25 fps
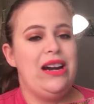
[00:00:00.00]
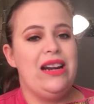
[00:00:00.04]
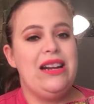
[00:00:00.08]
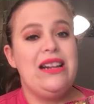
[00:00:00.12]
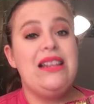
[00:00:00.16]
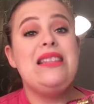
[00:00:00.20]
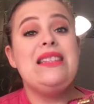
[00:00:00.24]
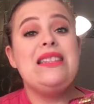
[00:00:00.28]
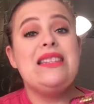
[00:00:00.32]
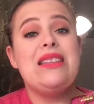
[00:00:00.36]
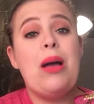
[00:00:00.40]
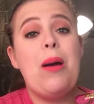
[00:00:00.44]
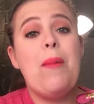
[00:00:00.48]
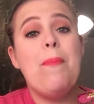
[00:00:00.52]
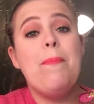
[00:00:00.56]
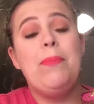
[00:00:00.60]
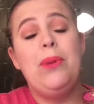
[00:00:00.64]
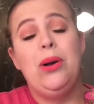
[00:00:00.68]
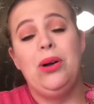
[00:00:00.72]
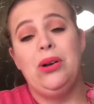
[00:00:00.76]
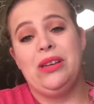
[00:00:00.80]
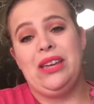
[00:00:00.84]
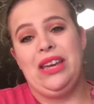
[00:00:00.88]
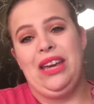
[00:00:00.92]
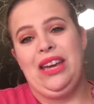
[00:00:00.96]
it is
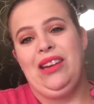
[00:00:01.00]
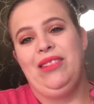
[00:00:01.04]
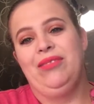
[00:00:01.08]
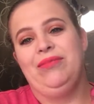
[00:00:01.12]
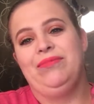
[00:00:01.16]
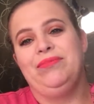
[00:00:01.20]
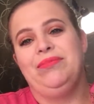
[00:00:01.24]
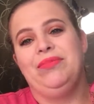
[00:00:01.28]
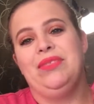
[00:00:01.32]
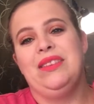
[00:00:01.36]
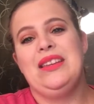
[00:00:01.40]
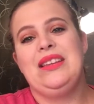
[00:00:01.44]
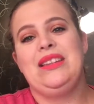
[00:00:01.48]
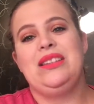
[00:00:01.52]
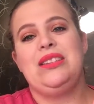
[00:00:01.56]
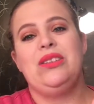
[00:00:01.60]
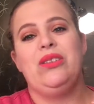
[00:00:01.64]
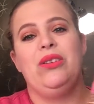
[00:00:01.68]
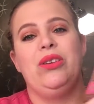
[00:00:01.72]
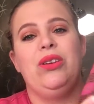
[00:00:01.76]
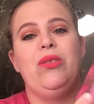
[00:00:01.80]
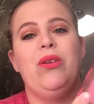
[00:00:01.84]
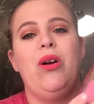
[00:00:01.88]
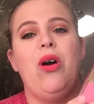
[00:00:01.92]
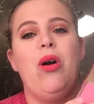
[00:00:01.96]
bulky. So
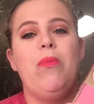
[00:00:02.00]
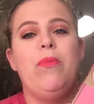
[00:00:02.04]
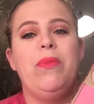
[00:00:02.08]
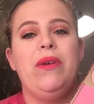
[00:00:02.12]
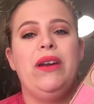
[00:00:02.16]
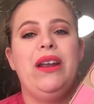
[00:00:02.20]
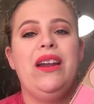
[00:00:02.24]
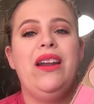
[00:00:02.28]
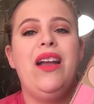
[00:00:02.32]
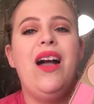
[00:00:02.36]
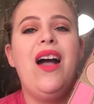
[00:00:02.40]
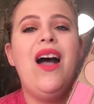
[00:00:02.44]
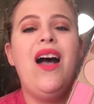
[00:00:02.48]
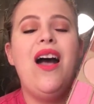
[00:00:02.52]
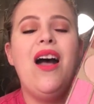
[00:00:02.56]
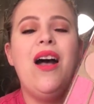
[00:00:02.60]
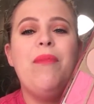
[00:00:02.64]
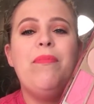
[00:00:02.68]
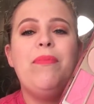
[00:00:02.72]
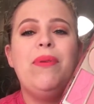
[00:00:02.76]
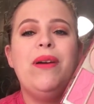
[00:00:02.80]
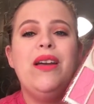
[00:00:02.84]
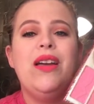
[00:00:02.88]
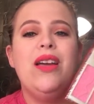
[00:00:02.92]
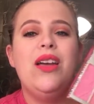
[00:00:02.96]
you open it
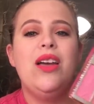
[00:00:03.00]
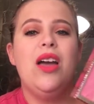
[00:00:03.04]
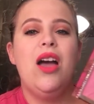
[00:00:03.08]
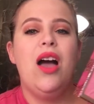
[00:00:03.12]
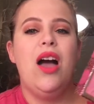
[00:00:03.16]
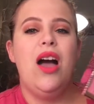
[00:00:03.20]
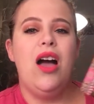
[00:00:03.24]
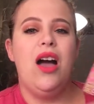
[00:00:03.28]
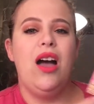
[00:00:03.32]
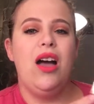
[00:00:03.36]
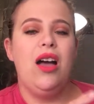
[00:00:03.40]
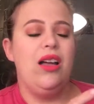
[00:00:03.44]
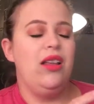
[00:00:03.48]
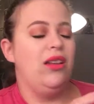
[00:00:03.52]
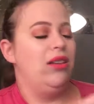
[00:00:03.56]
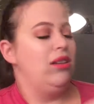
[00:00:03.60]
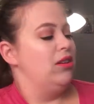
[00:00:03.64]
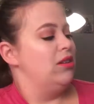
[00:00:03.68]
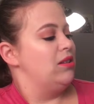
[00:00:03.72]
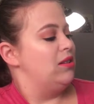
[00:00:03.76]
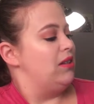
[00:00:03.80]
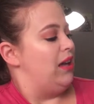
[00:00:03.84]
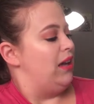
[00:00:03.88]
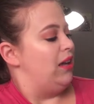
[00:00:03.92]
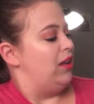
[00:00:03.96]
up.
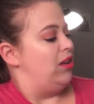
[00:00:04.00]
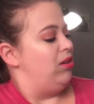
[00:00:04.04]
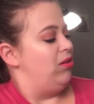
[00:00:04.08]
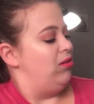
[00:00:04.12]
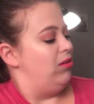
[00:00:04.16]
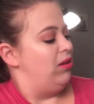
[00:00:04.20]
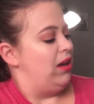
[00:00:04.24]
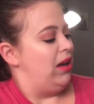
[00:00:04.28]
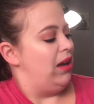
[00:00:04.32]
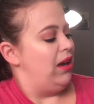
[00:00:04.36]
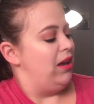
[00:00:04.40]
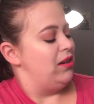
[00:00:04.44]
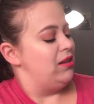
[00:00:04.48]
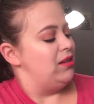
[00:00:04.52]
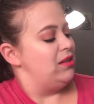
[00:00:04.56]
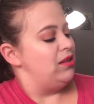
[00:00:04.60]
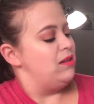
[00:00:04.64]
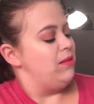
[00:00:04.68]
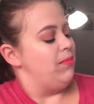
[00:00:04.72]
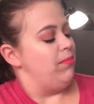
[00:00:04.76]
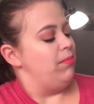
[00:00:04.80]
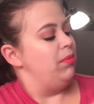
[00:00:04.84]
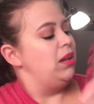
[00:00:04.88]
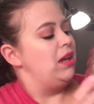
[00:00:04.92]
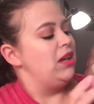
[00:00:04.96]
Looks like you get
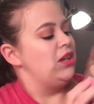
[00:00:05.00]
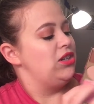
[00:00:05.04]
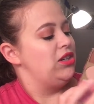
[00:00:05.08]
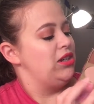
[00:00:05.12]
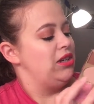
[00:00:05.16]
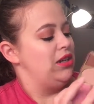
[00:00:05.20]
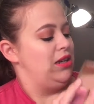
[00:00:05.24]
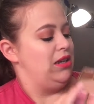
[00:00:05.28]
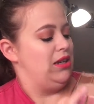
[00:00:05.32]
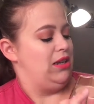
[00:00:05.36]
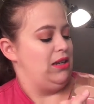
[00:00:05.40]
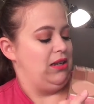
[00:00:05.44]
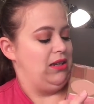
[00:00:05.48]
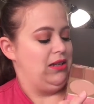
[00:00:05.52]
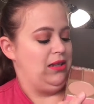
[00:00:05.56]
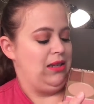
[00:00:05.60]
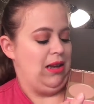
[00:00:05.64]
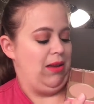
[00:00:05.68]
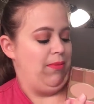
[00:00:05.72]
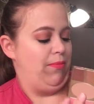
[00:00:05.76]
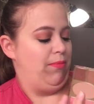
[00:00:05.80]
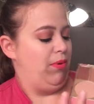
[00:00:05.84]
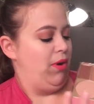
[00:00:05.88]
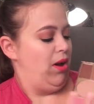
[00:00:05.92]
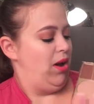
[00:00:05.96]
some blushes
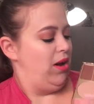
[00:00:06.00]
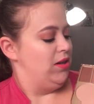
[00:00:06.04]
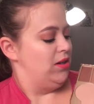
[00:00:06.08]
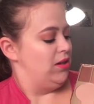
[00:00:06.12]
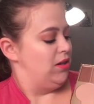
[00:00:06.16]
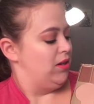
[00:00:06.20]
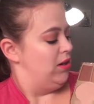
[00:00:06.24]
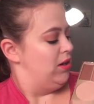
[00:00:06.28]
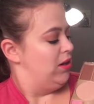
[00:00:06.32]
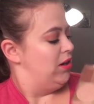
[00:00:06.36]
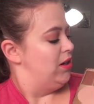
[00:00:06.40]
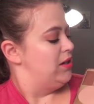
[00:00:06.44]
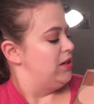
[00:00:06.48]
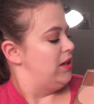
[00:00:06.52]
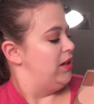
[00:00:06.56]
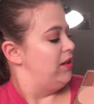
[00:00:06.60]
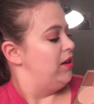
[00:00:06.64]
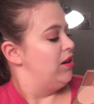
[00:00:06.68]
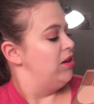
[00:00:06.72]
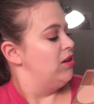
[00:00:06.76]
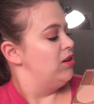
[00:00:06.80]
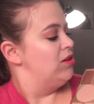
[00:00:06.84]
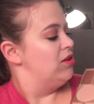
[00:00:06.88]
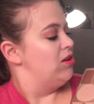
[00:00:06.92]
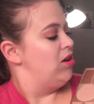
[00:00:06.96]
and bronzers, and
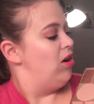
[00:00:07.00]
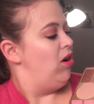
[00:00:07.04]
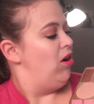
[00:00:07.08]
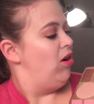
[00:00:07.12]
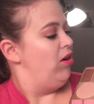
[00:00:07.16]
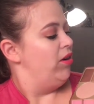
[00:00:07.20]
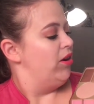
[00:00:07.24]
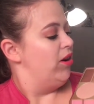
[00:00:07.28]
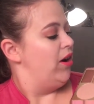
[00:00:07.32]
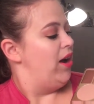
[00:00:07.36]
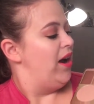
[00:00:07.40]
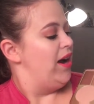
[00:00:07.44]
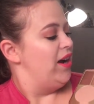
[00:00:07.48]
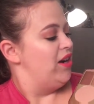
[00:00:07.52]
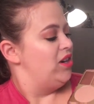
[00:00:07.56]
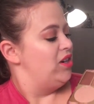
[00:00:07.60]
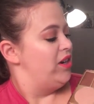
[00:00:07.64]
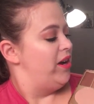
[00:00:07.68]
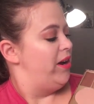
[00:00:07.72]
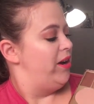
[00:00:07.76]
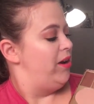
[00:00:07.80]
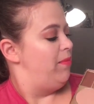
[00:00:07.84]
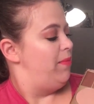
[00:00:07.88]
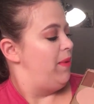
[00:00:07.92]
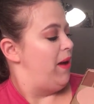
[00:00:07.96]
there's all your
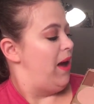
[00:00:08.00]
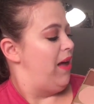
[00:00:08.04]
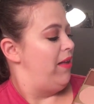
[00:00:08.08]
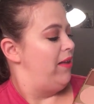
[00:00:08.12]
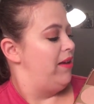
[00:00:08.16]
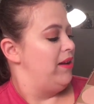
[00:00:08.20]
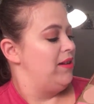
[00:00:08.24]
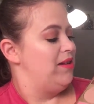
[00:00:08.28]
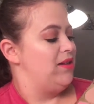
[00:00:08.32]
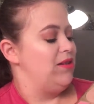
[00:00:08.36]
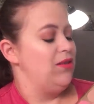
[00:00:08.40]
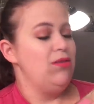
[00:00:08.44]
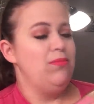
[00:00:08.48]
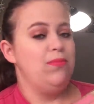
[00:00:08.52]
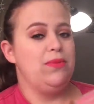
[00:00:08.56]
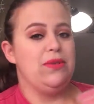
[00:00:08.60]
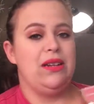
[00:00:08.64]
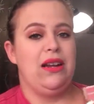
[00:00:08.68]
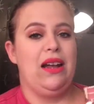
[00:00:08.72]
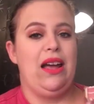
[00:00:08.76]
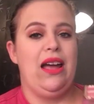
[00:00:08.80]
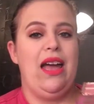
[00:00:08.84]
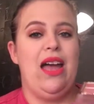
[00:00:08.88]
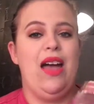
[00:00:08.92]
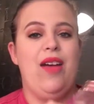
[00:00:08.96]
eyeshadow palettes. Oops,
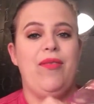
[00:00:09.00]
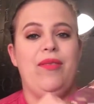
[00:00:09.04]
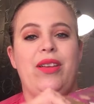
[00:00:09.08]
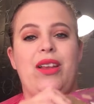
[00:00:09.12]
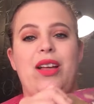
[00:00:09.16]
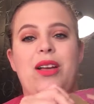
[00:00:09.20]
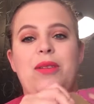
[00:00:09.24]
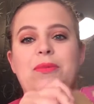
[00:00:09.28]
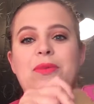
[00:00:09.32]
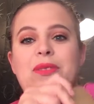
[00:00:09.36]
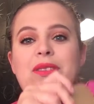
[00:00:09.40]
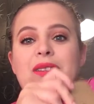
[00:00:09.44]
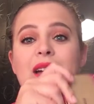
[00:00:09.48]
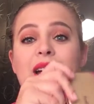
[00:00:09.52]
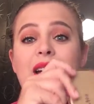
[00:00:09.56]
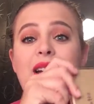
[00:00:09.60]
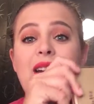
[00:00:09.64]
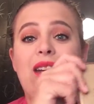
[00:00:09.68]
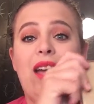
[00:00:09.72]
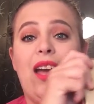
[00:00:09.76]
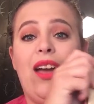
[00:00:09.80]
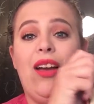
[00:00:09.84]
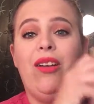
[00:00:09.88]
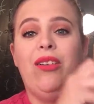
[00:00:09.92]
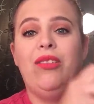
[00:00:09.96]
and I have it
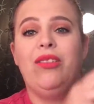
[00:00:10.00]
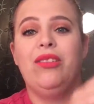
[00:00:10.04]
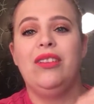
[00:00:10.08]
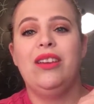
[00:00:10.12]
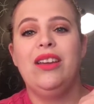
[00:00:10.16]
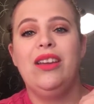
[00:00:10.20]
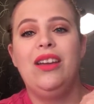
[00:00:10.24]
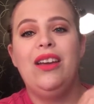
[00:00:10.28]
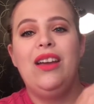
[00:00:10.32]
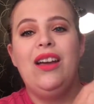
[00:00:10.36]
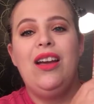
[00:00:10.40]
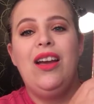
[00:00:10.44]
upside down.